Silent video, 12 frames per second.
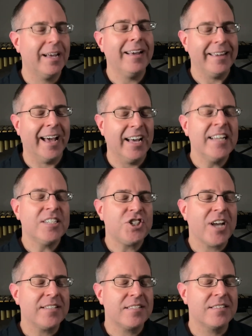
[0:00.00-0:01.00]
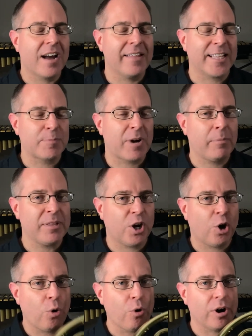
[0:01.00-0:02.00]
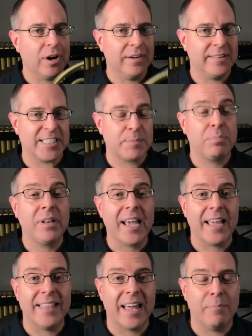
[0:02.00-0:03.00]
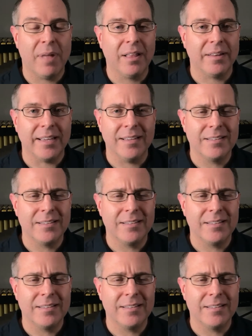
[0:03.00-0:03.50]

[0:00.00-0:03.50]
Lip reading: yeah, chances are that's probably a horn that's playing that melody.